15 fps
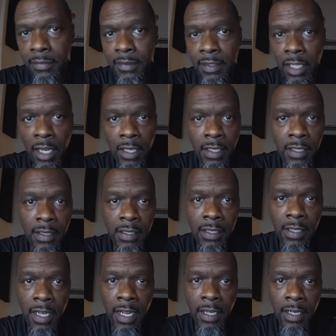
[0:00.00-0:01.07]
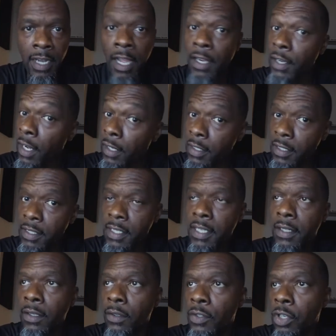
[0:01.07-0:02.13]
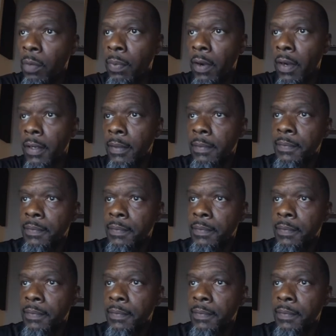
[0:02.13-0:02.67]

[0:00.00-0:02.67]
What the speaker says: Not a good deal on your part.